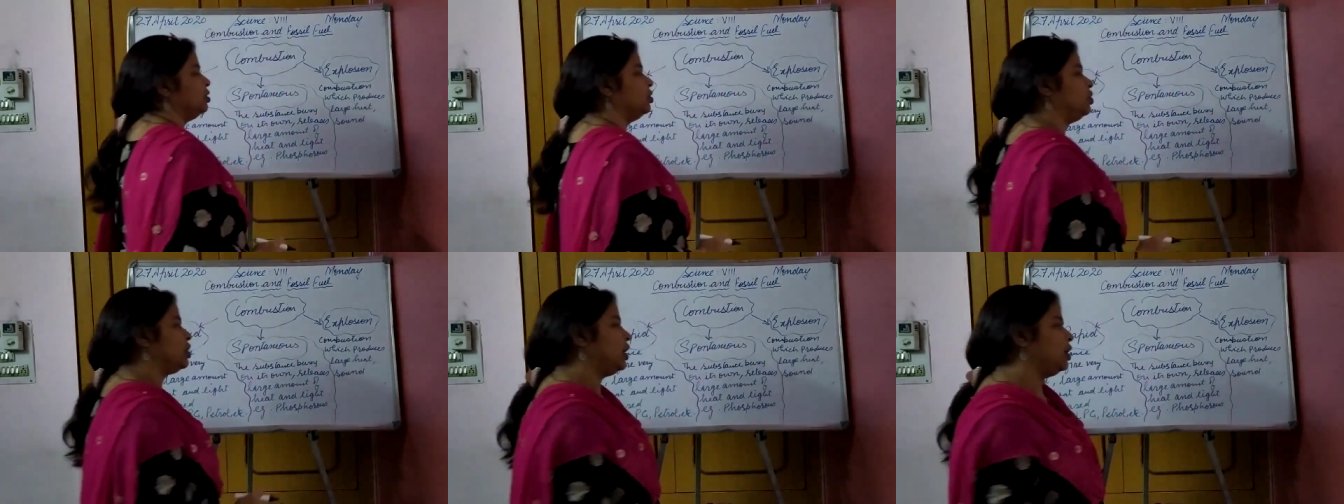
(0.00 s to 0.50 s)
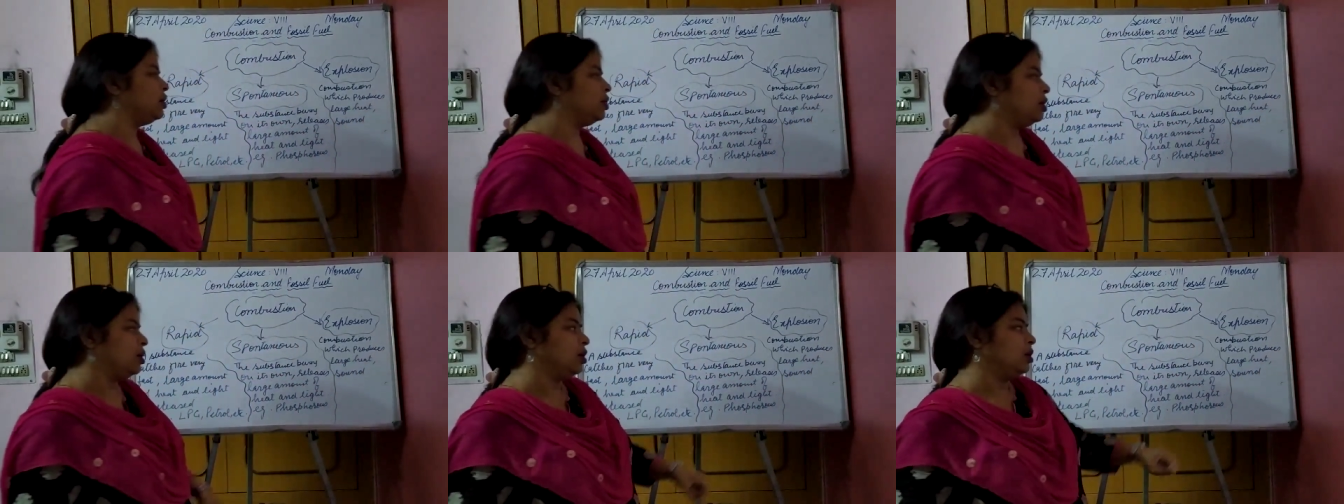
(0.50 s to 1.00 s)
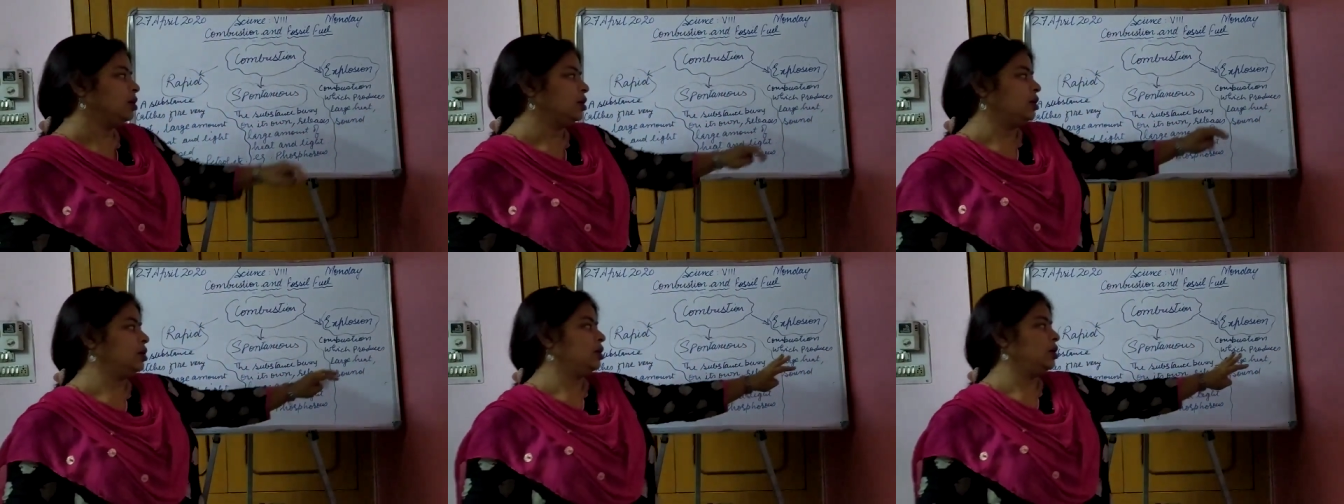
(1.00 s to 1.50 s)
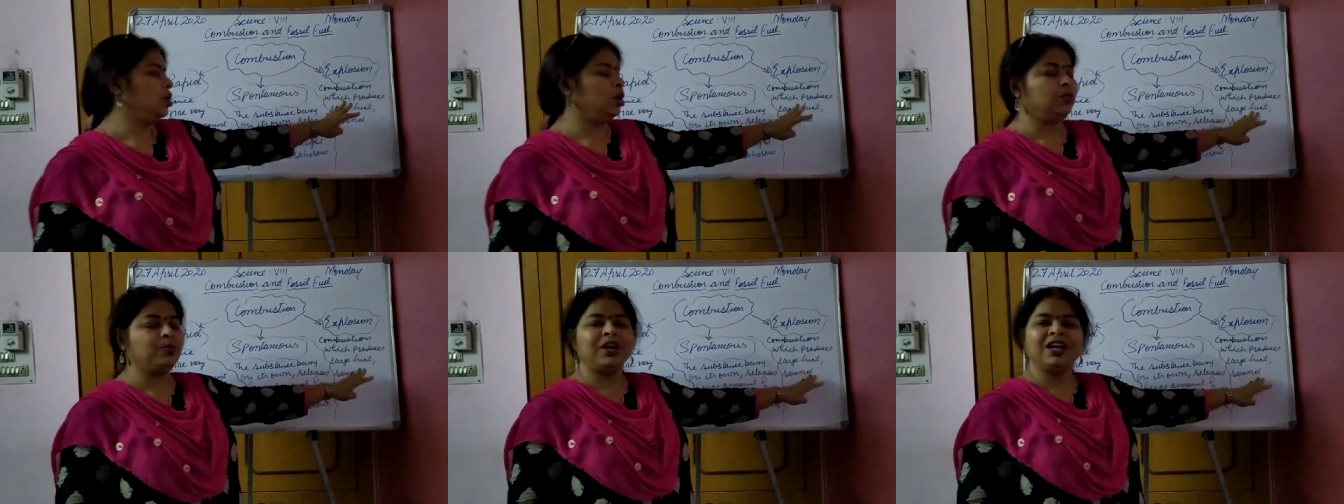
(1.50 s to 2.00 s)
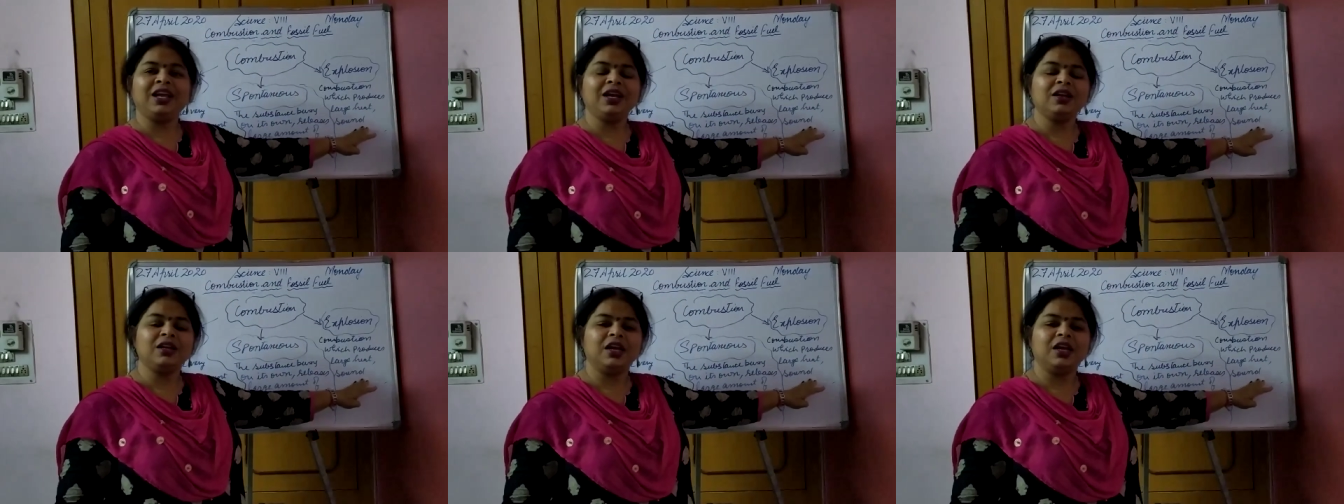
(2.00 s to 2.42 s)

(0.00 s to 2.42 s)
Okay, on burning,